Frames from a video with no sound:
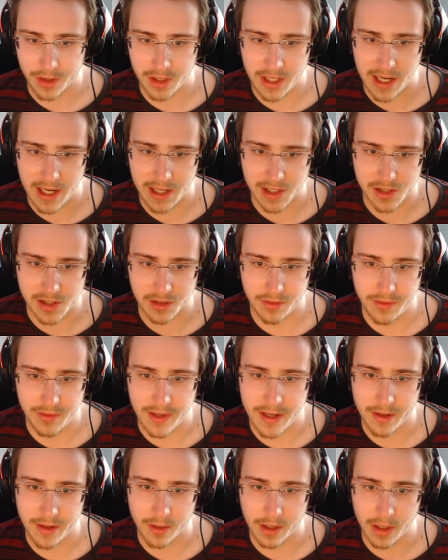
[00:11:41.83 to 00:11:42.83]
the Ace
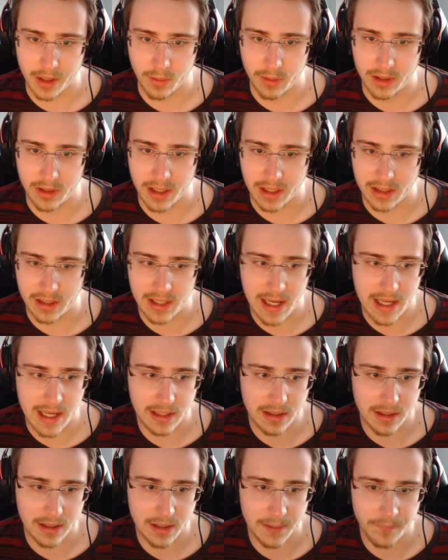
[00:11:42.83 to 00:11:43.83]
Sulfide. Okay, we take
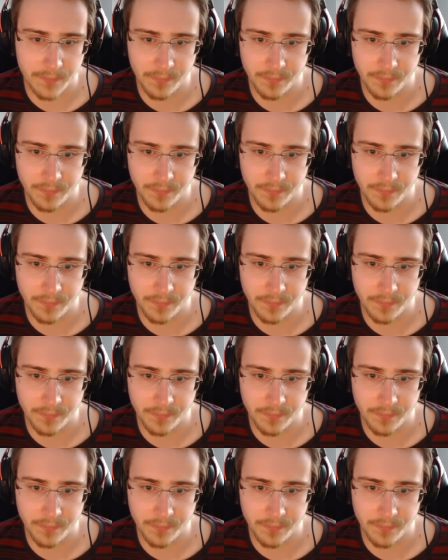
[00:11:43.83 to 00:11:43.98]
that.